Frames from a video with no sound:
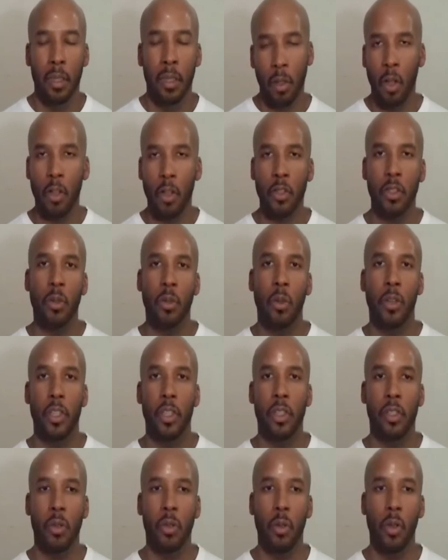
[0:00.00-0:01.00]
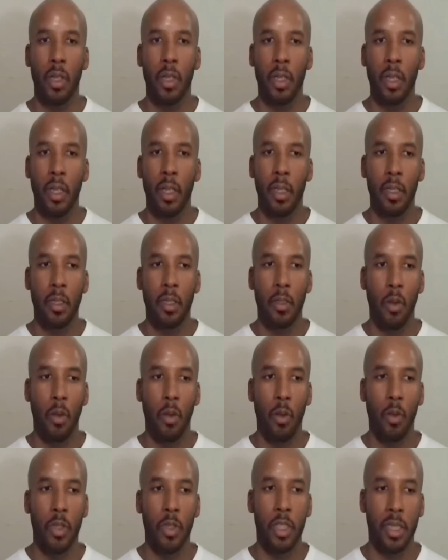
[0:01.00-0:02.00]
long story short, you
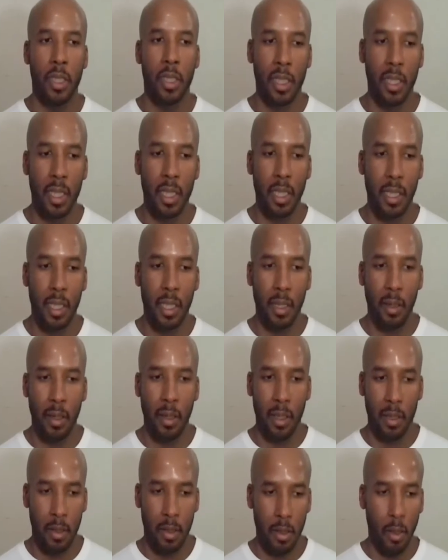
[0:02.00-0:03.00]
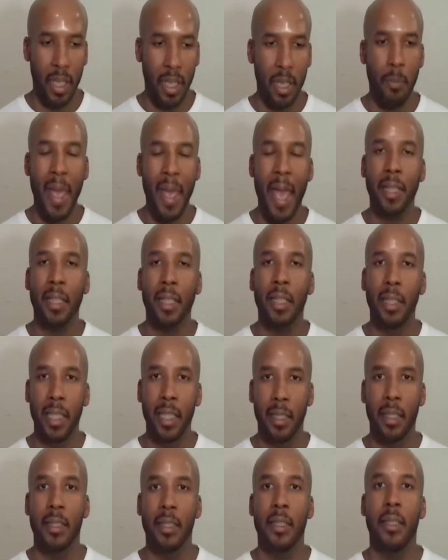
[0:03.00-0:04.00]
know, she, you know,
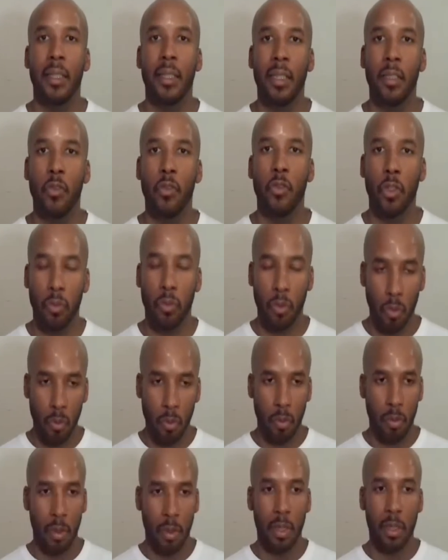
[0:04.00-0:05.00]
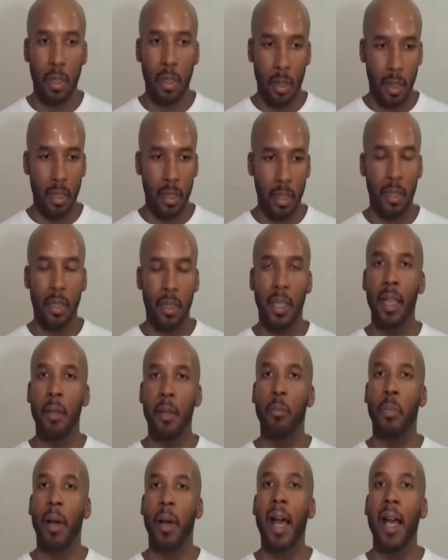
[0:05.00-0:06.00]
immaculately conceives through this
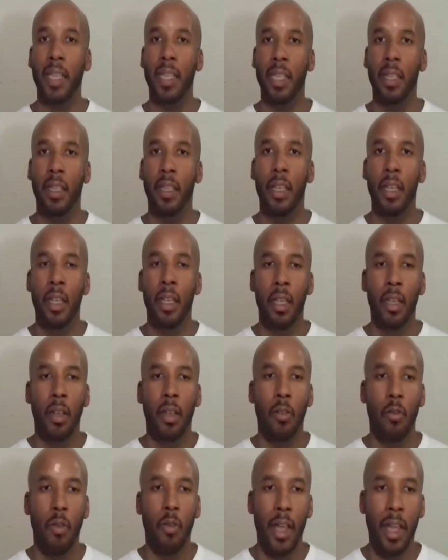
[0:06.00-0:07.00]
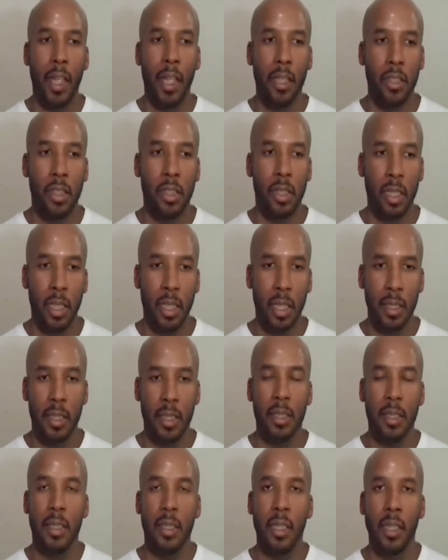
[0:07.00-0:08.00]
dead body, right? She
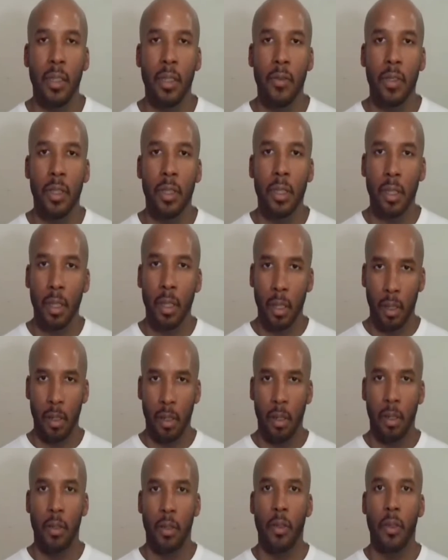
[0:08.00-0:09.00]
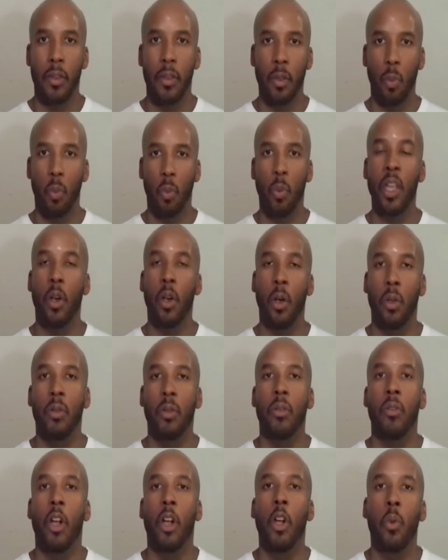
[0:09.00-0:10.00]
conceives the will,
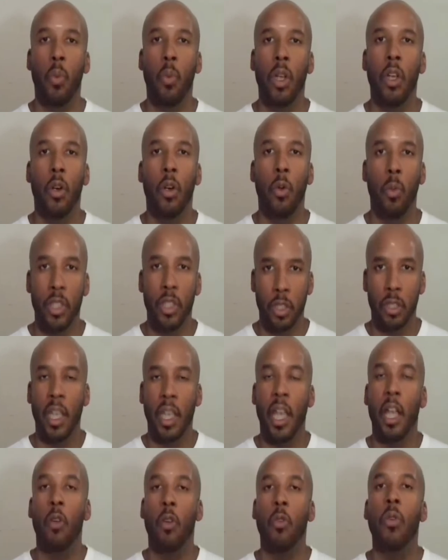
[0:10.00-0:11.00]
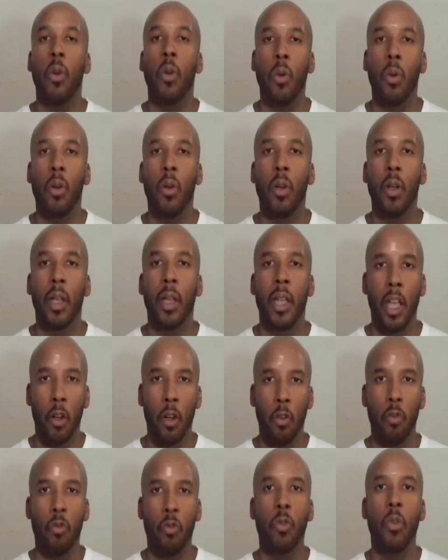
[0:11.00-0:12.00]
her will, which is Heru.
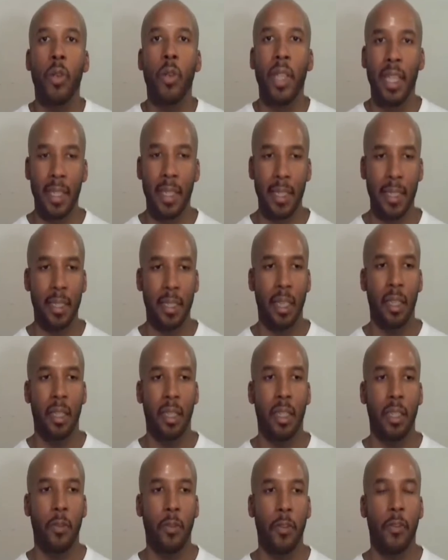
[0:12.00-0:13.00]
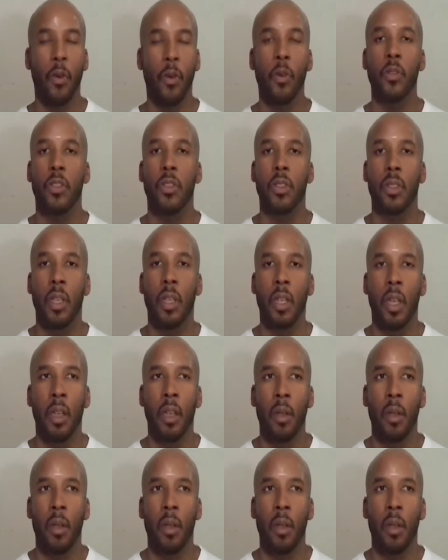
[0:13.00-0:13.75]
Heru is the first